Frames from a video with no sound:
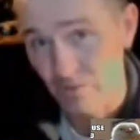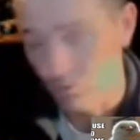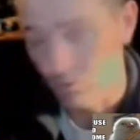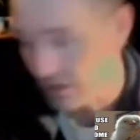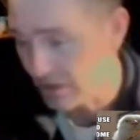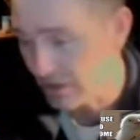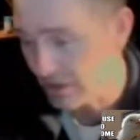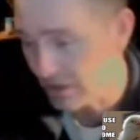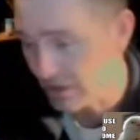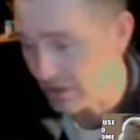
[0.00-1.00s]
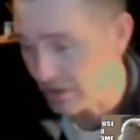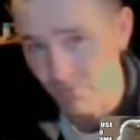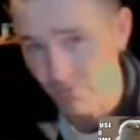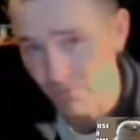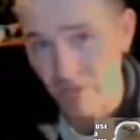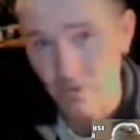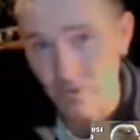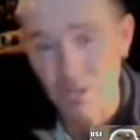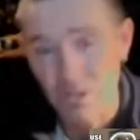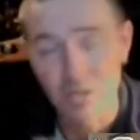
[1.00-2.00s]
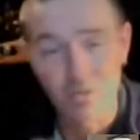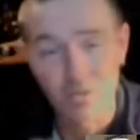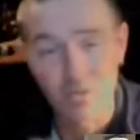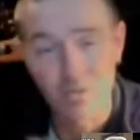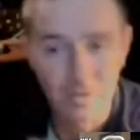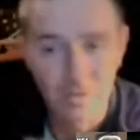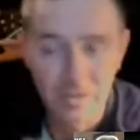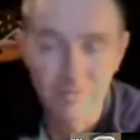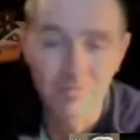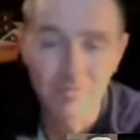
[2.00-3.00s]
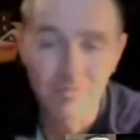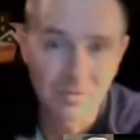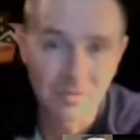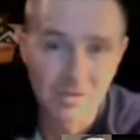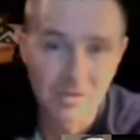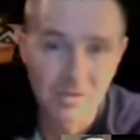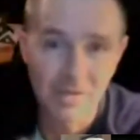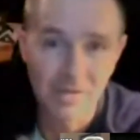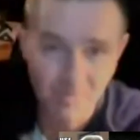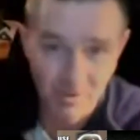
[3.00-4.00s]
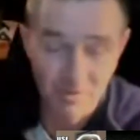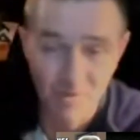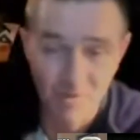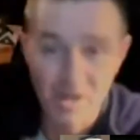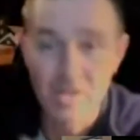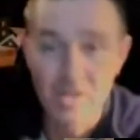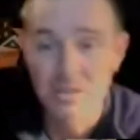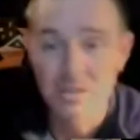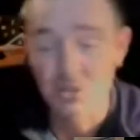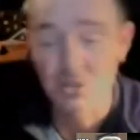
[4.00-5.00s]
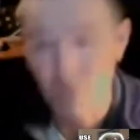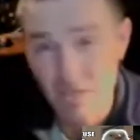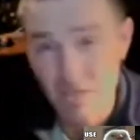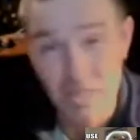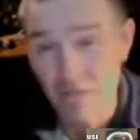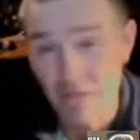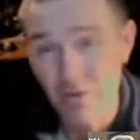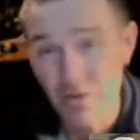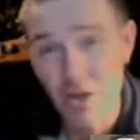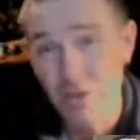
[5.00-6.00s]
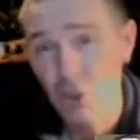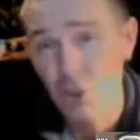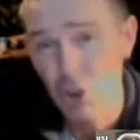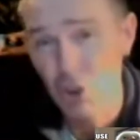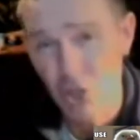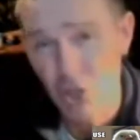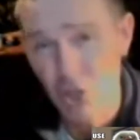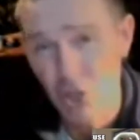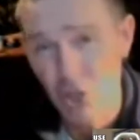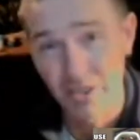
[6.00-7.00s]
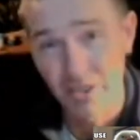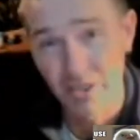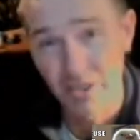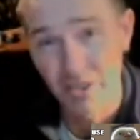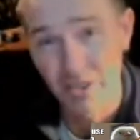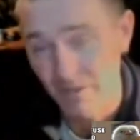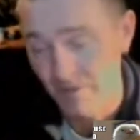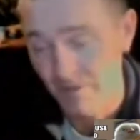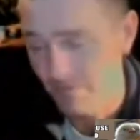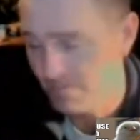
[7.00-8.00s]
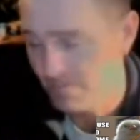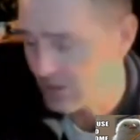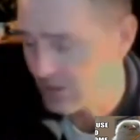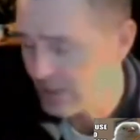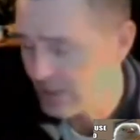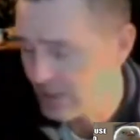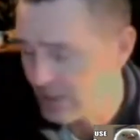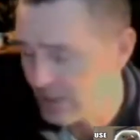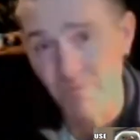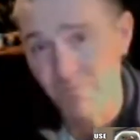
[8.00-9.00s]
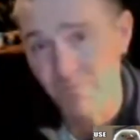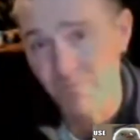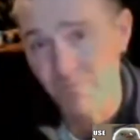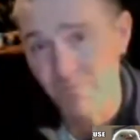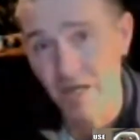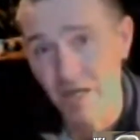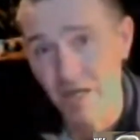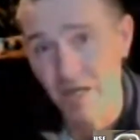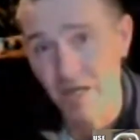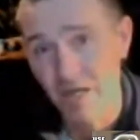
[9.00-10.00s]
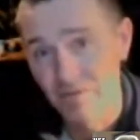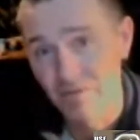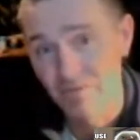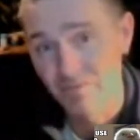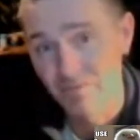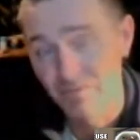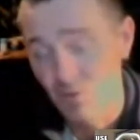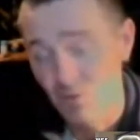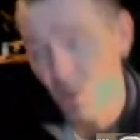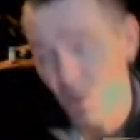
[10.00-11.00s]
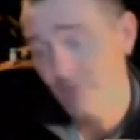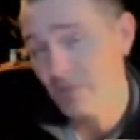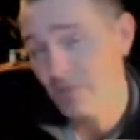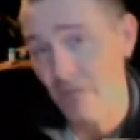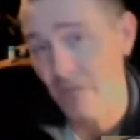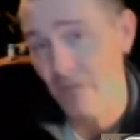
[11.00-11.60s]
Written in a different language that you all believe gives everybody the right to treat each other like shit. Snap the fuck out of it. That's all I have to say.